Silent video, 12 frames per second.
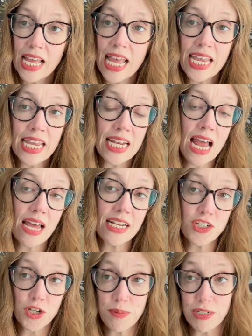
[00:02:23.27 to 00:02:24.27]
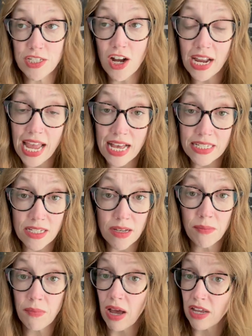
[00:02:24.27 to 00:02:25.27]
It cannot interpret
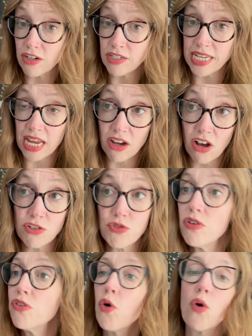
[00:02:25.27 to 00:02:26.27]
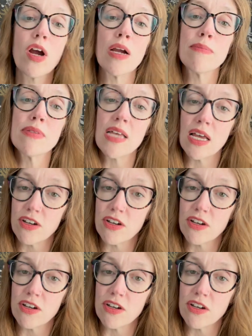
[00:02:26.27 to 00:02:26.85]
sarcasm, understand cultural norms,